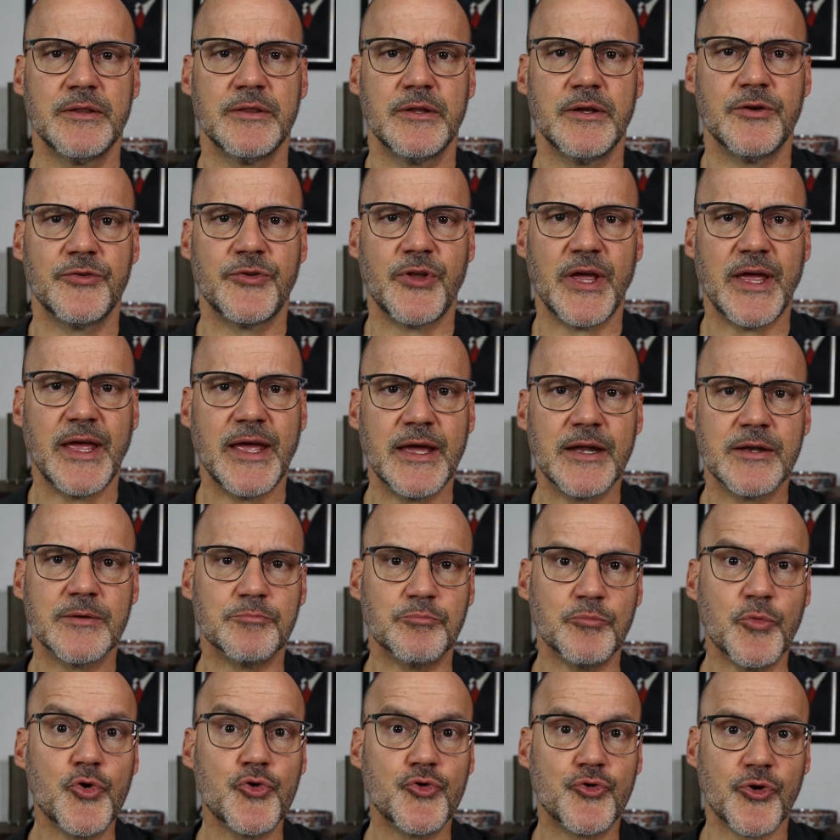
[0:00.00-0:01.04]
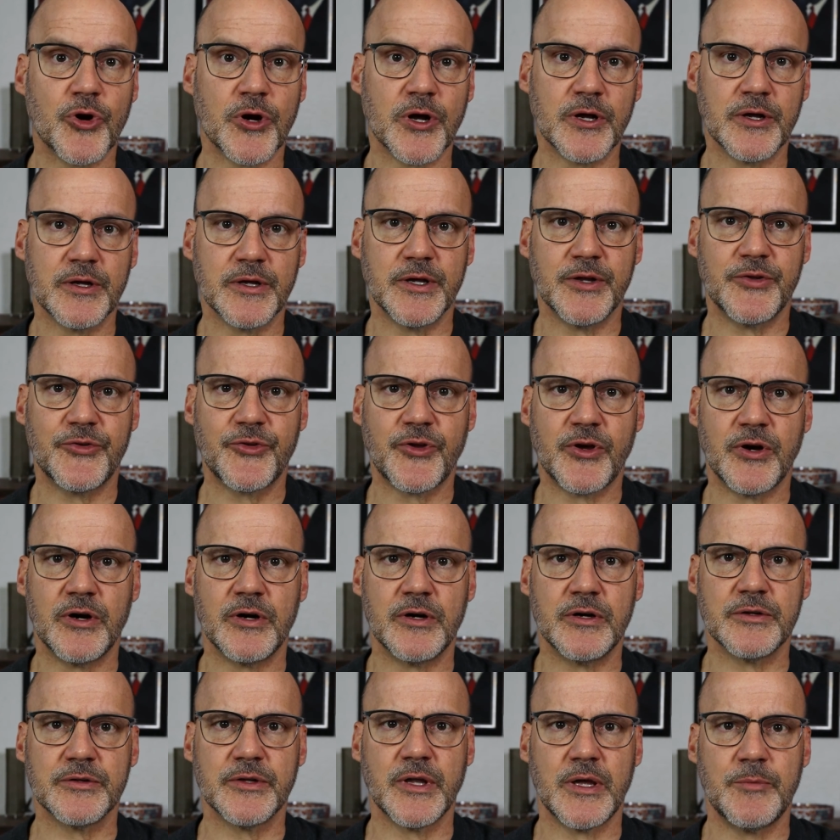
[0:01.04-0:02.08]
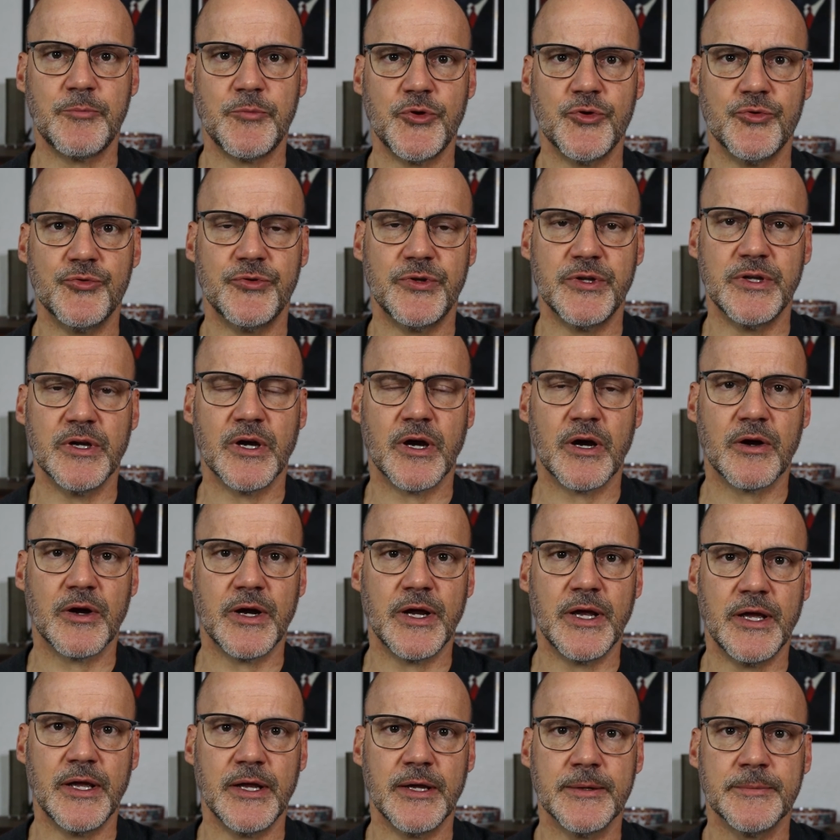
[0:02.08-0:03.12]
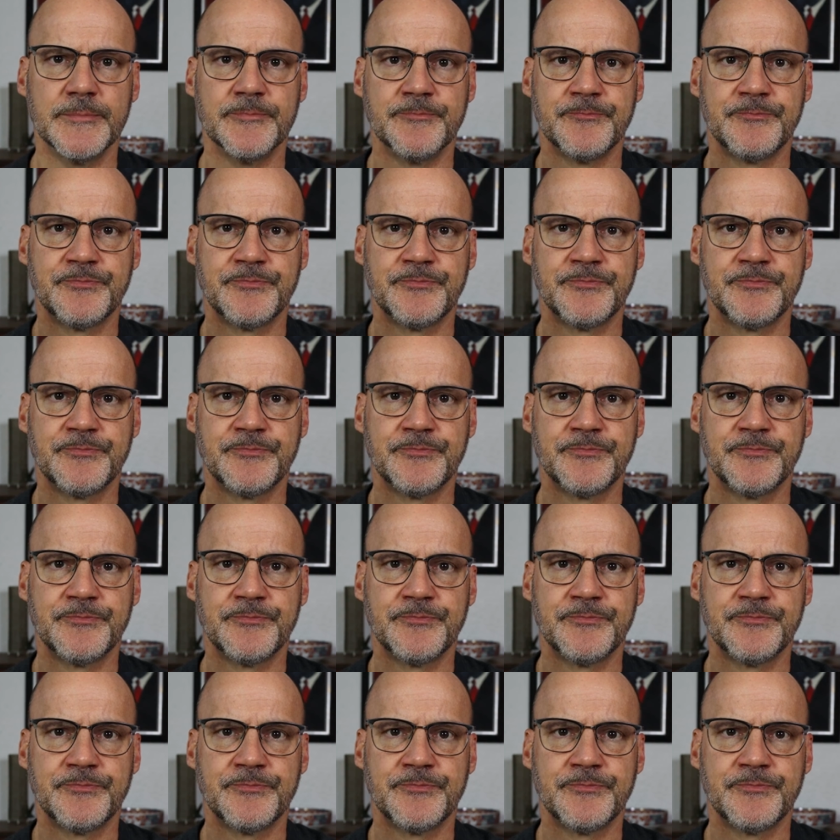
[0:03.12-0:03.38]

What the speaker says: there's a hand mudra, it's called M-U-D-R-A,